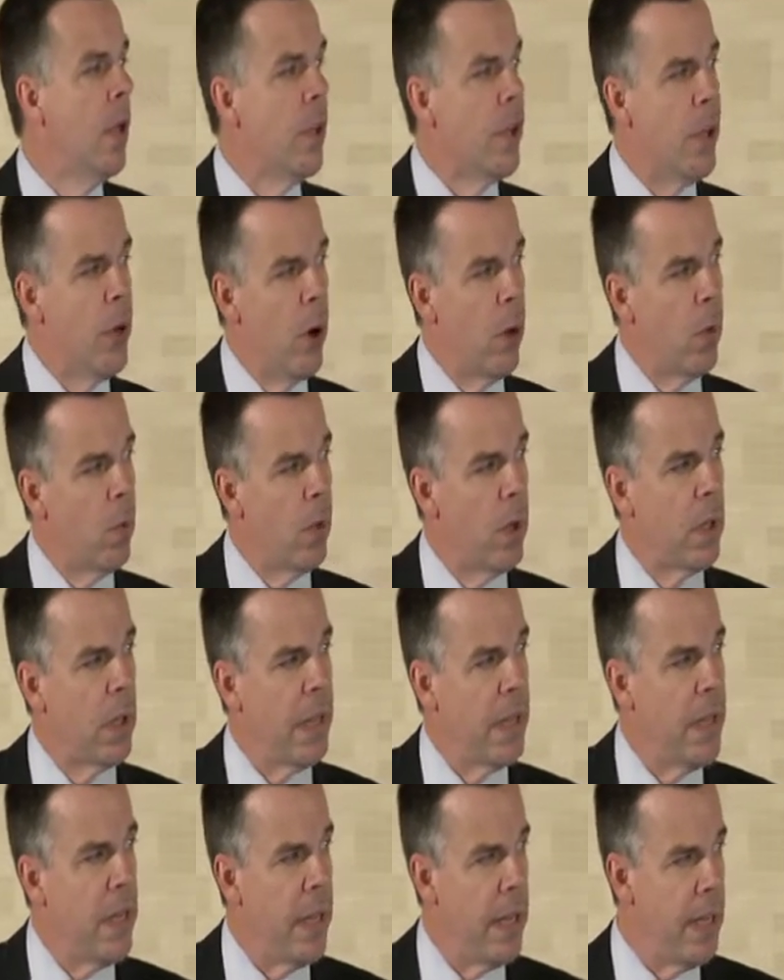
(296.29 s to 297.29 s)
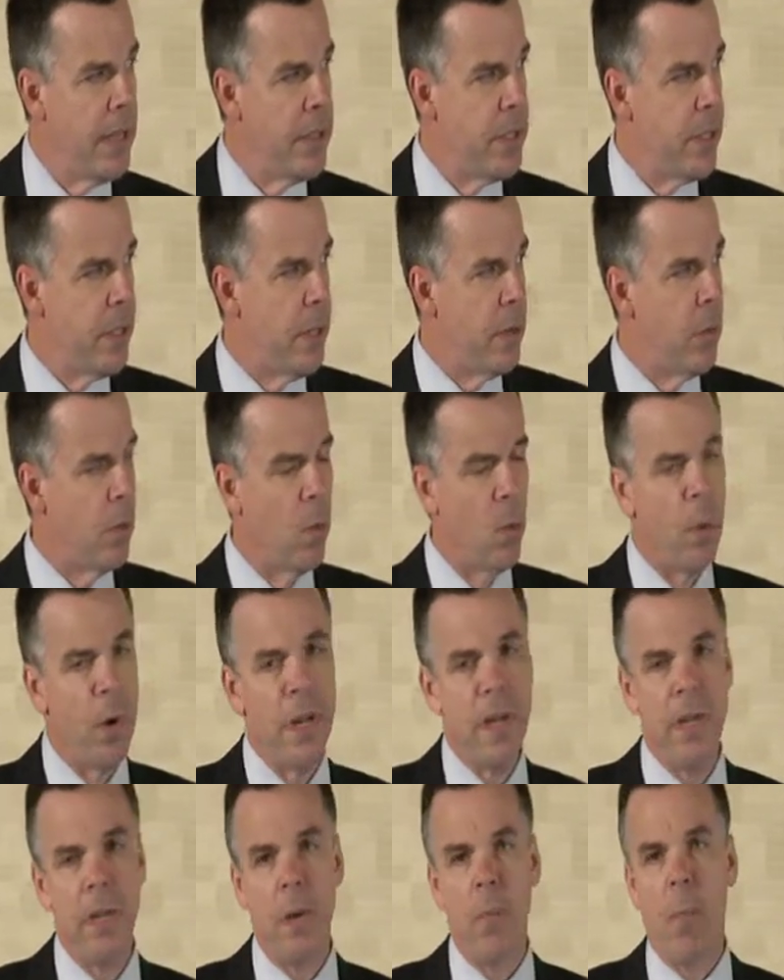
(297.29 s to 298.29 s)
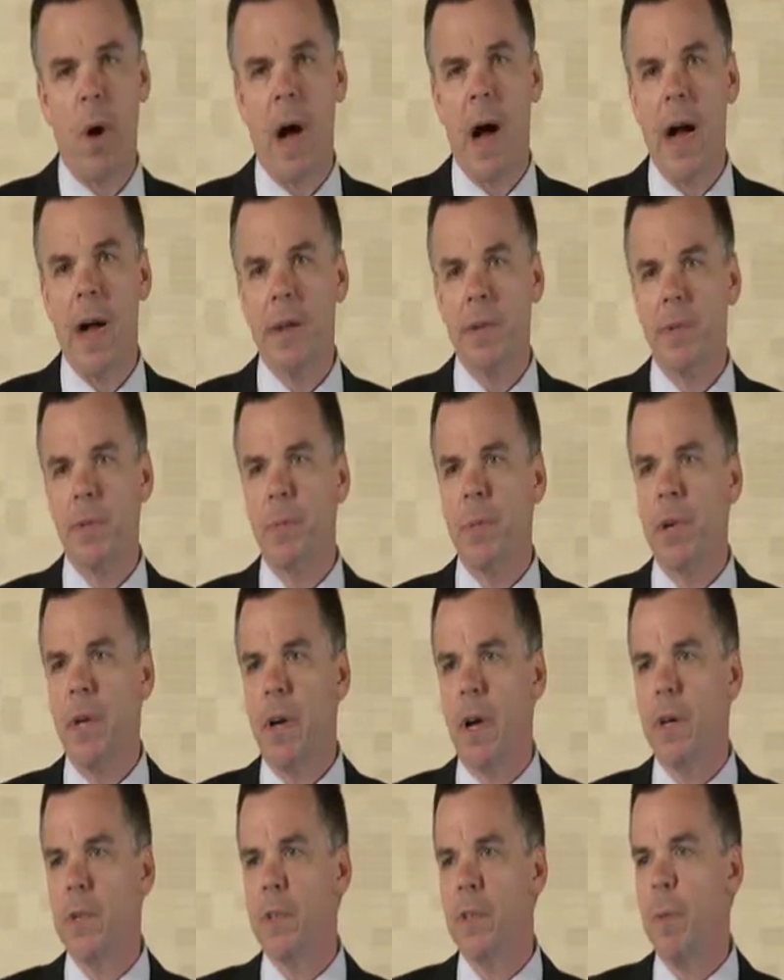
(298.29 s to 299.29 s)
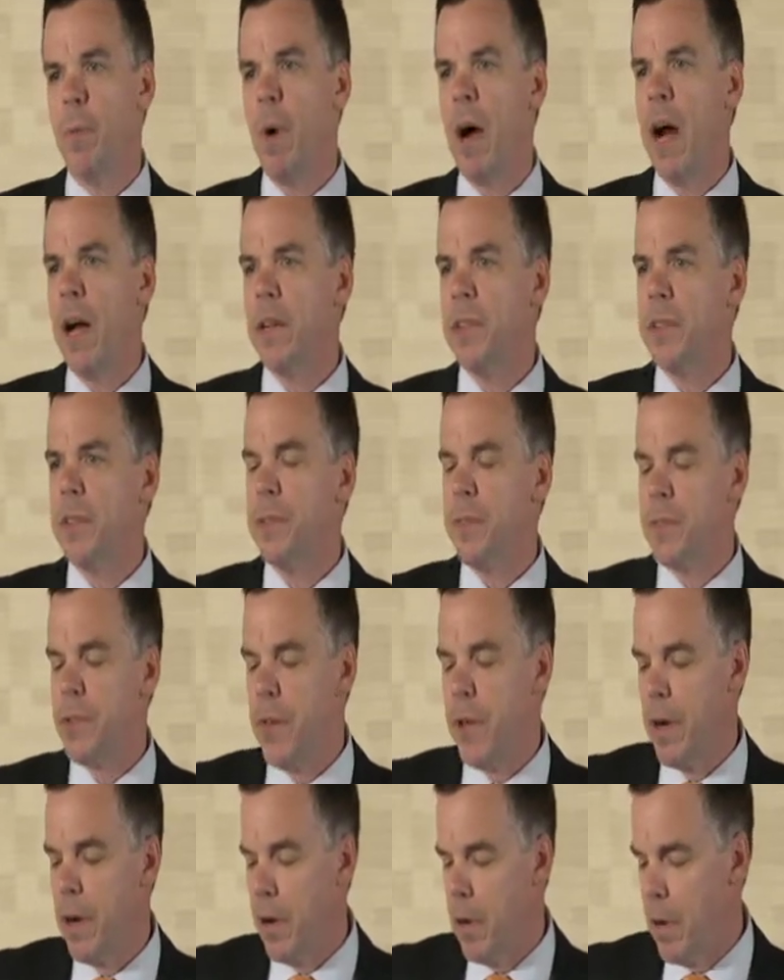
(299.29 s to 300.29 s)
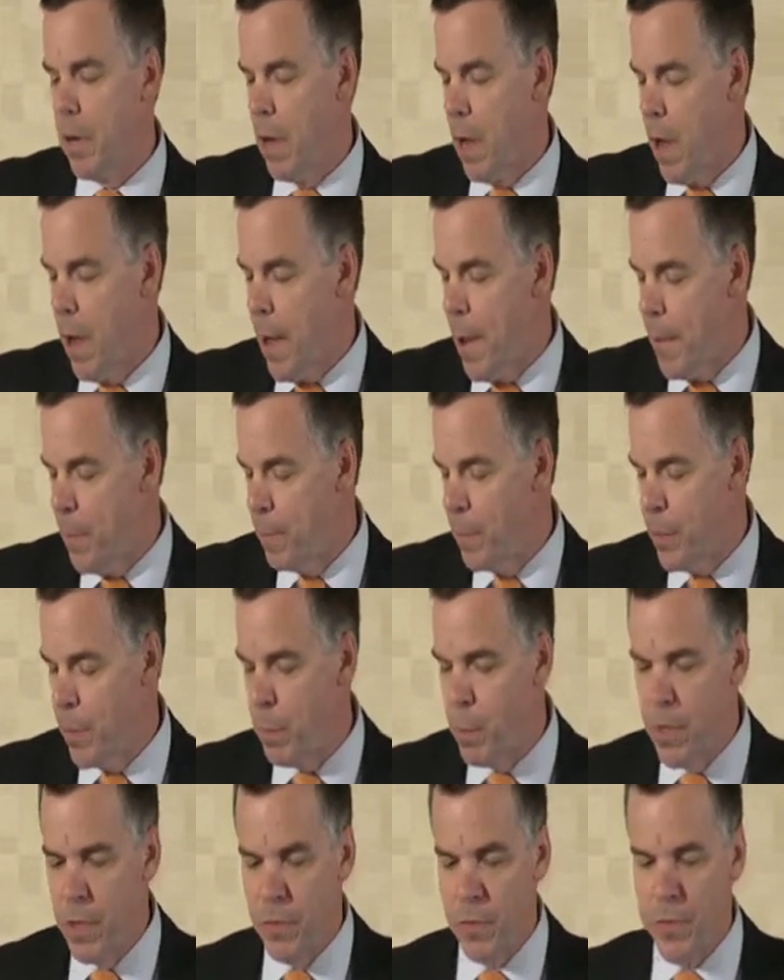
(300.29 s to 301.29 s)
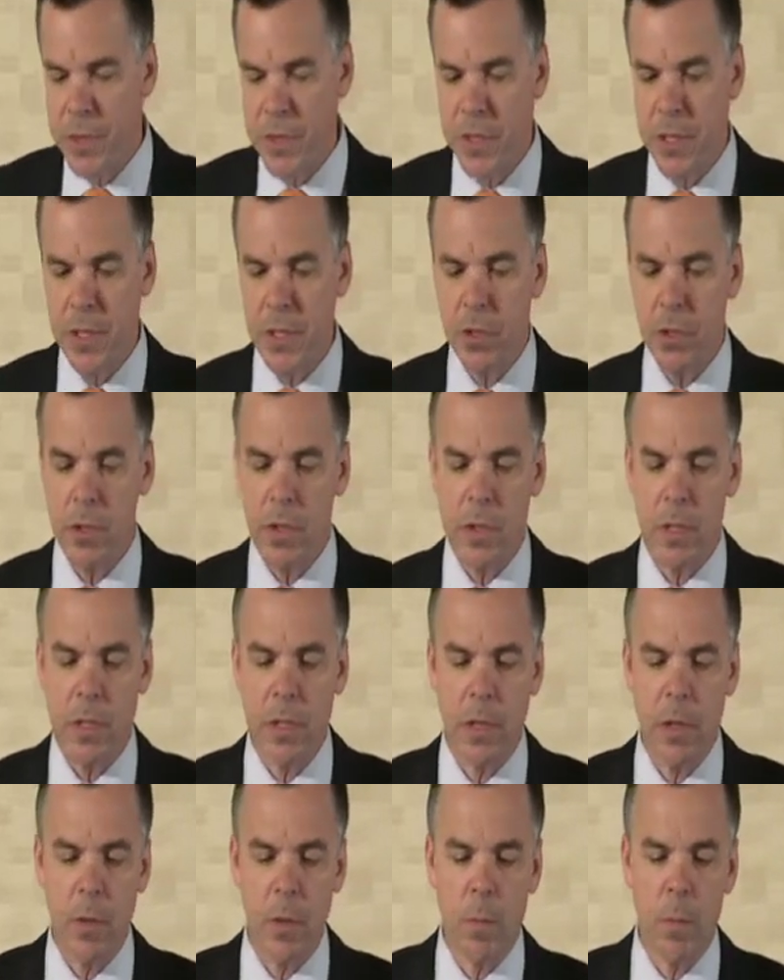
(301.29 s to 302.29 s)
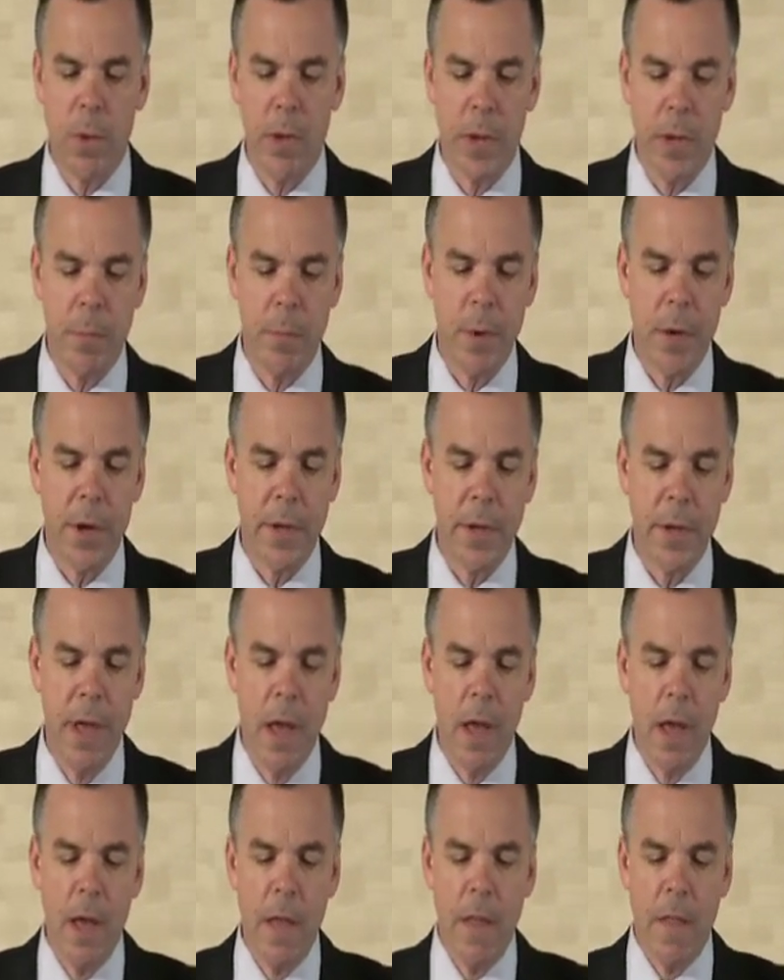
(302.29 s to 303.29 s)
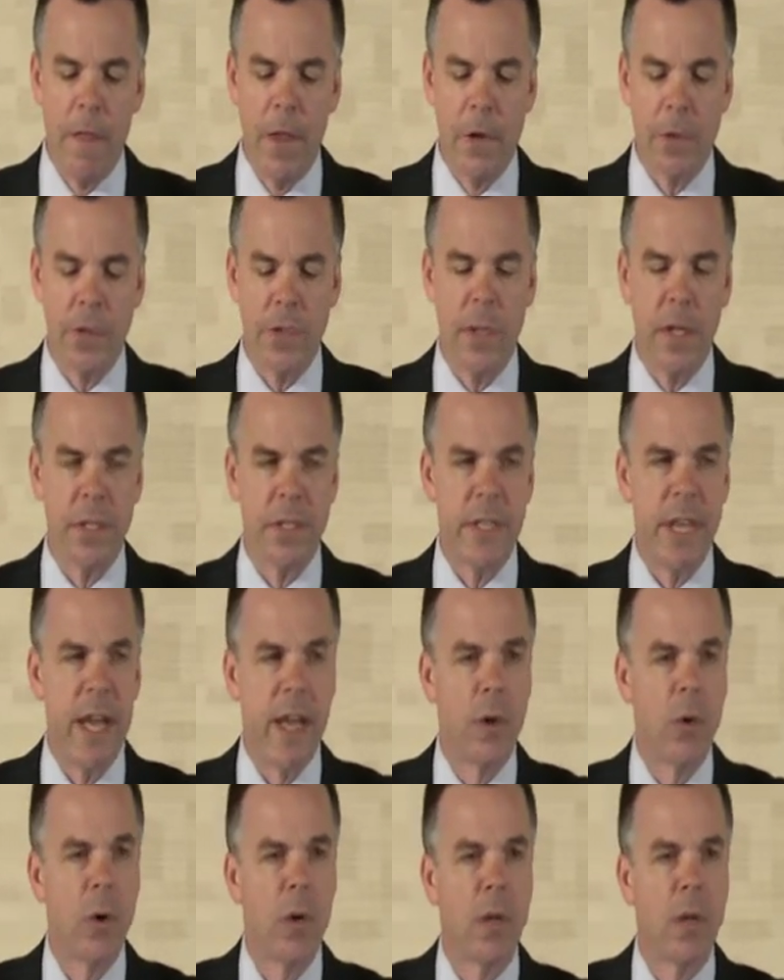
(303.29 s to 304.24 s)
you don't really need to read the box because the box is there to be facetious a little bit, but there's 10